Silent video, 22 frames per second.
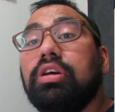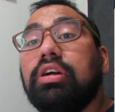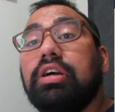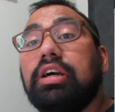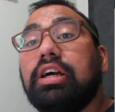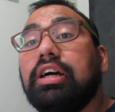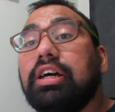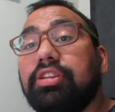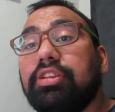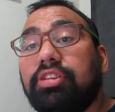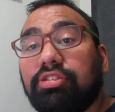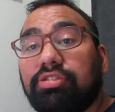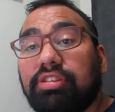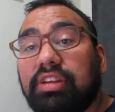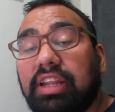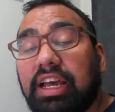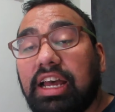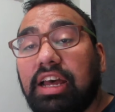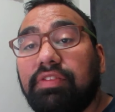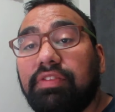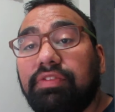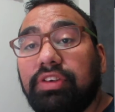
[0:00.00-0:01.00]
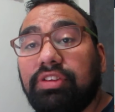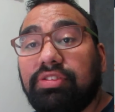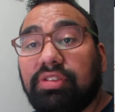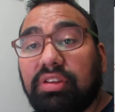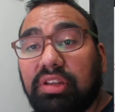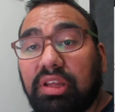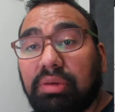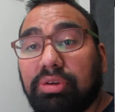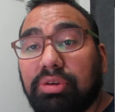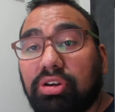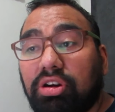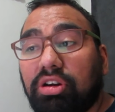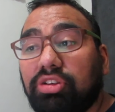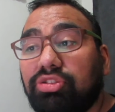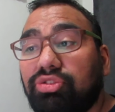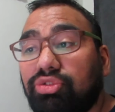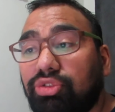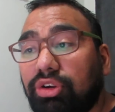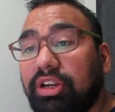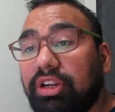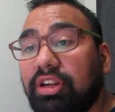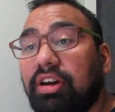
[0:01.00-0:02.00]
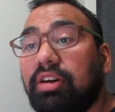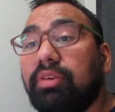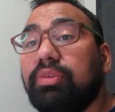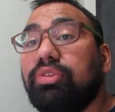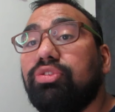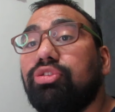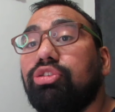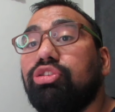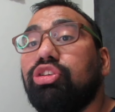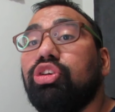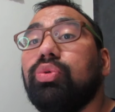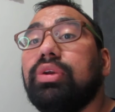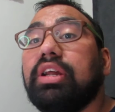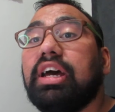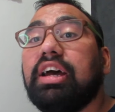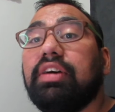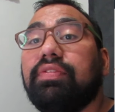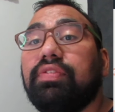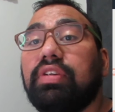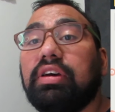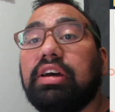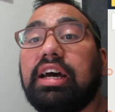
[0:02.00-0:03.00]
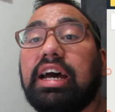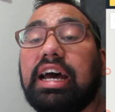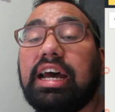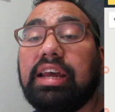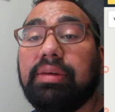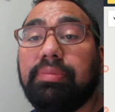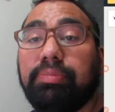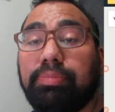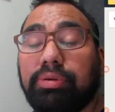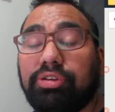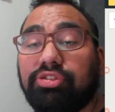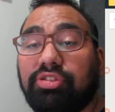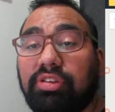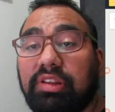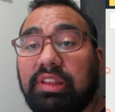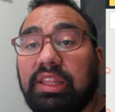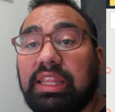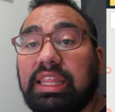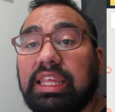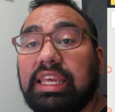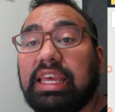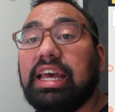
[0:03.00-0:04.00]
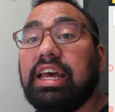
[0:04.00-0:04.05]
Doesn't have Visa debit card straight out, so you would have. I personally